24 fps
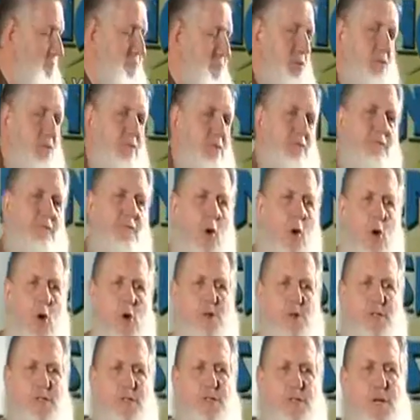you
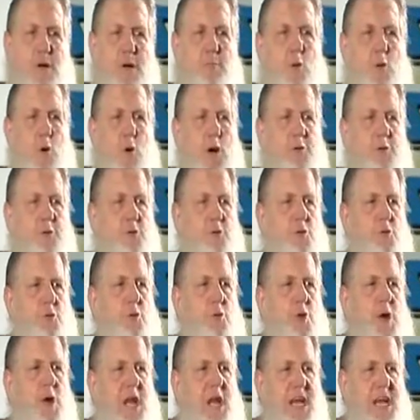force someone to
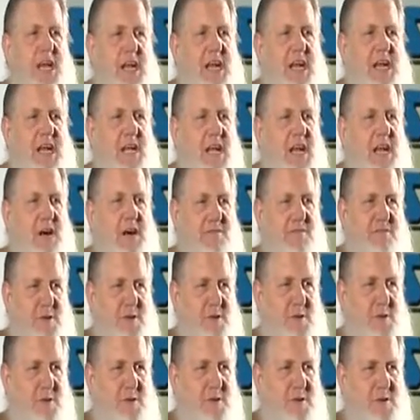willingly love you,